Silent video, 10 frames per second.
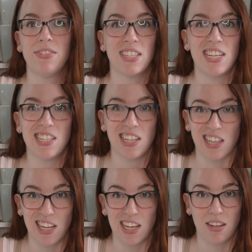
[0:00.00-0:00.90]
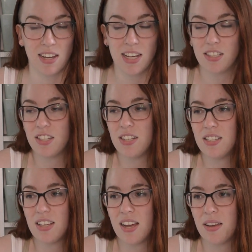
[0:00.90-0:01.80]
seasonally. It's
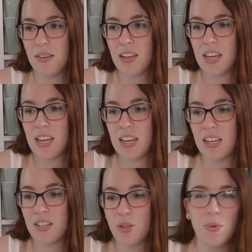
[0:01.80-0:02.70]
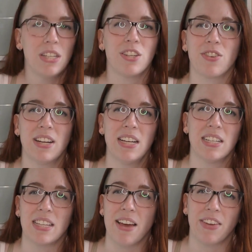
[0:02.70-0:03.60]
just to what degree
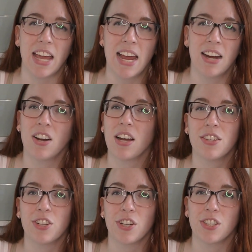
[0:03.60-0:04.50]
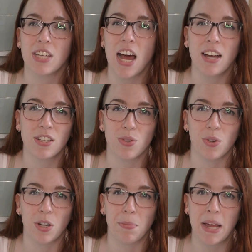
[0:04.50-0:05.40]
does having hair under your socks
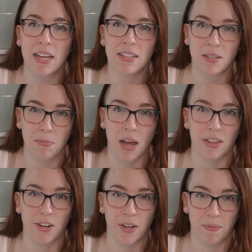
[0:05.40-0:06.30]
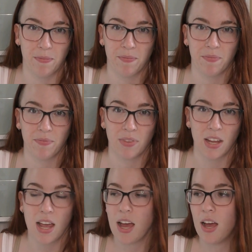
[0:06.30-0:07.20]
or your pants bother you?
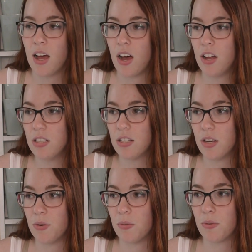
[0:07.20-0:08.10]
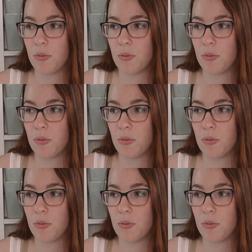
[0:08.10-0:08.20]
Also,